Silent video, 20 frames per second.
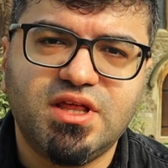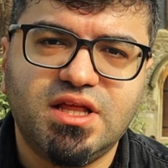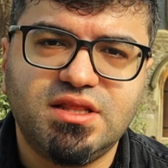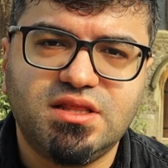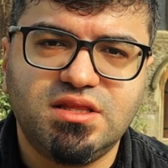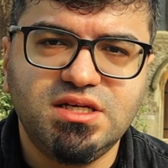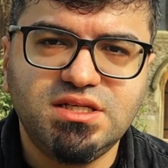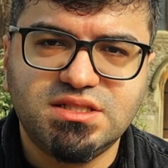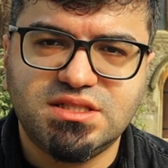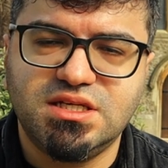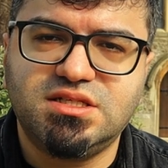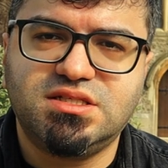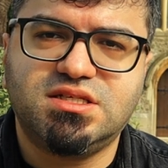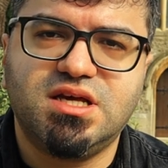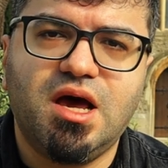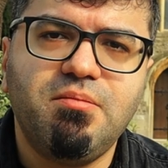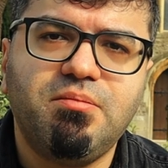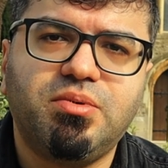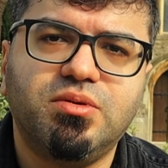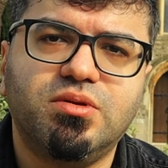that this
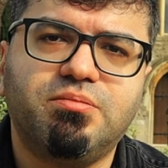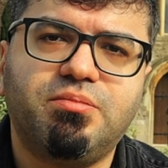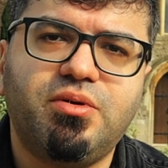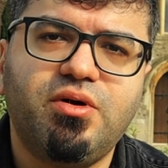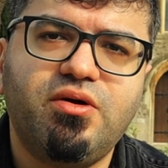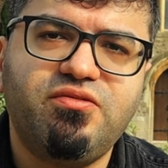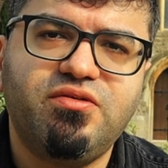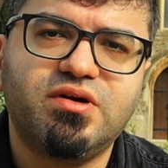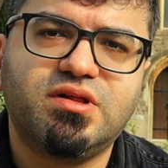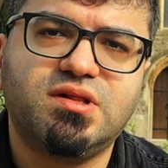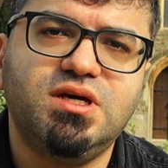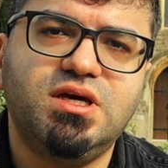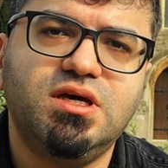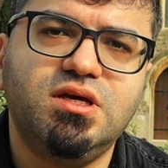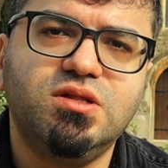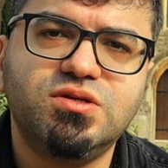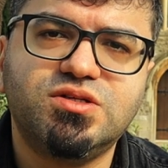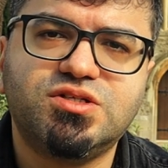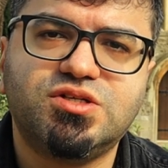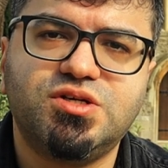example perfectly
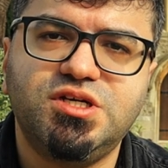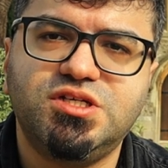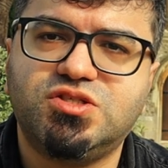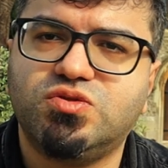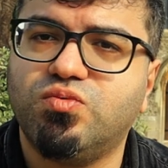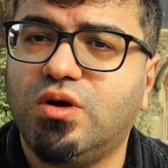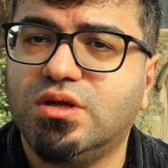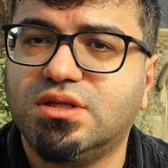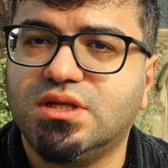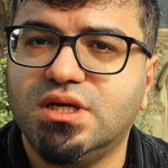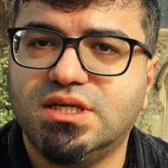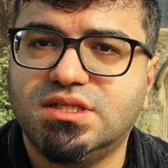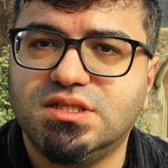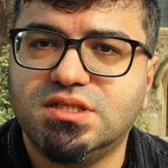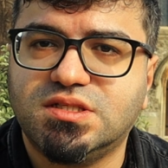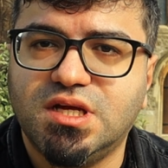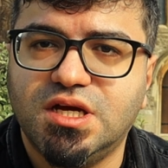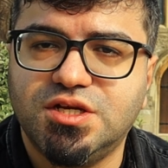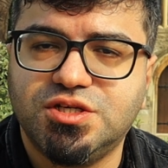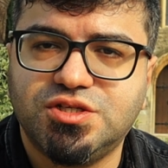illustrates what
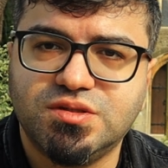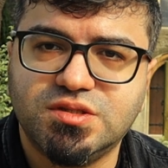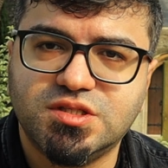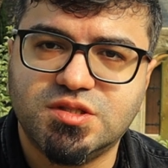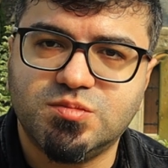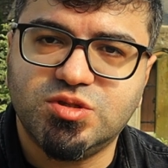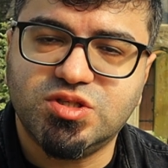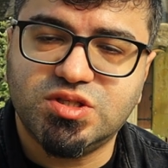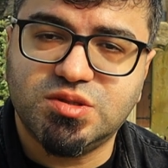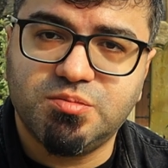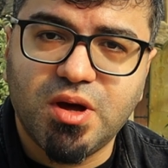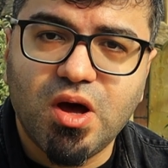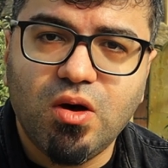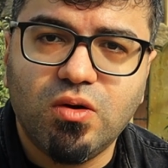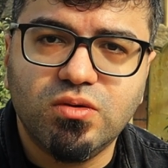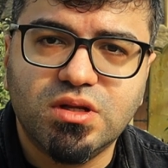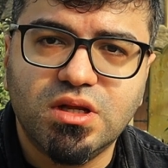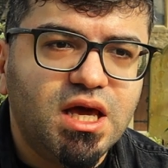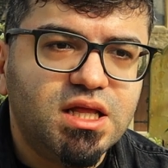existentialism is about.